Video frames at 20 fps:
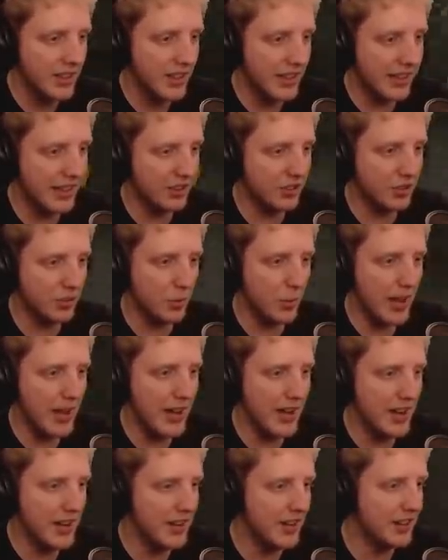like a
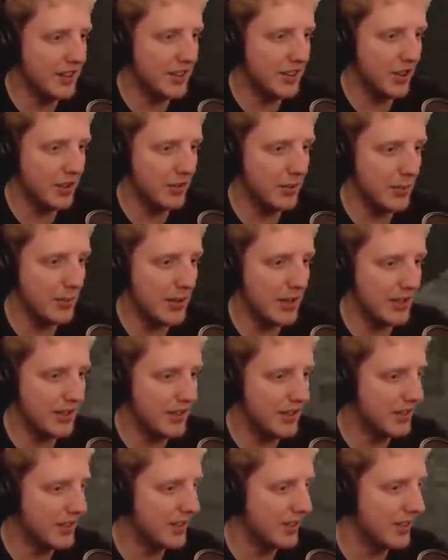swear, god forbid,
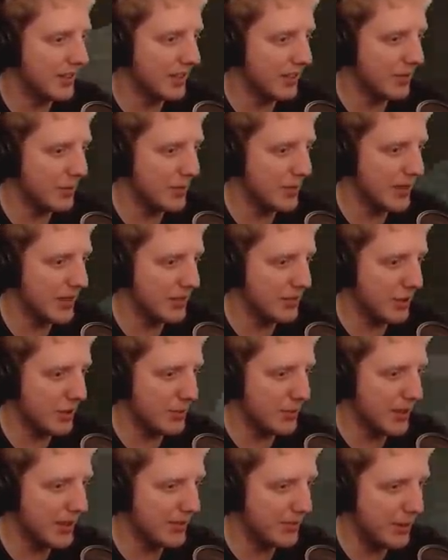god forbid I
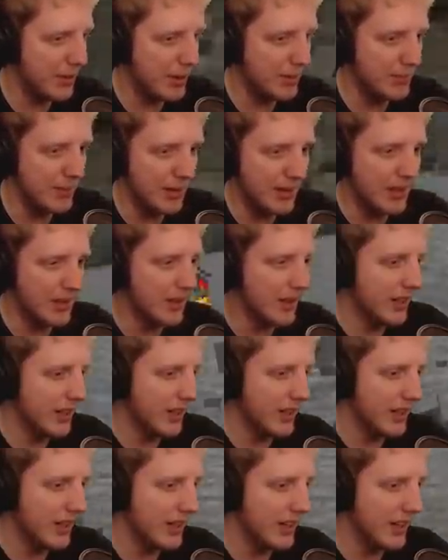drop an F-bomb,
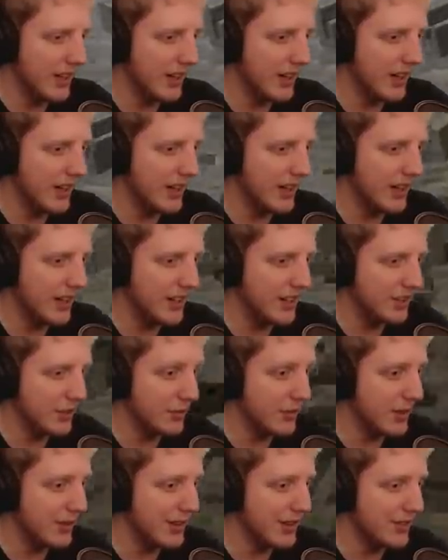uh, I need
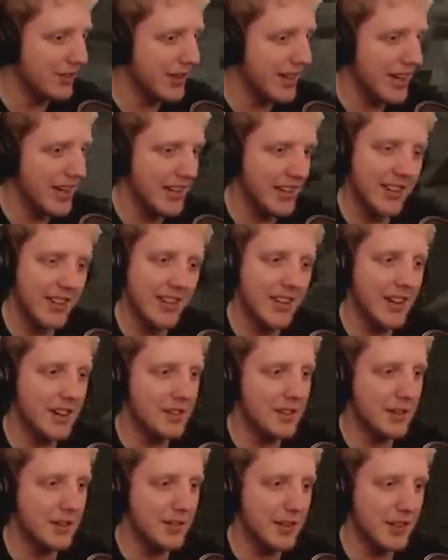to re-render it again
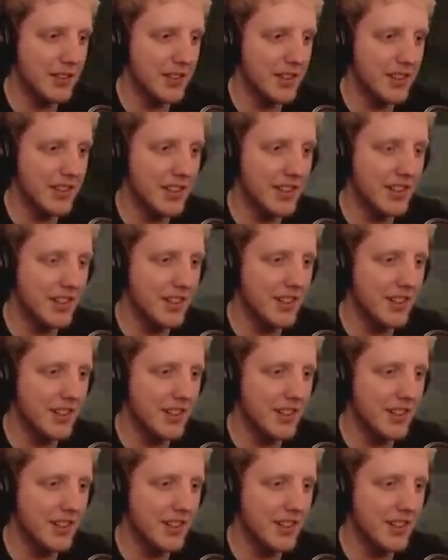after I fix it.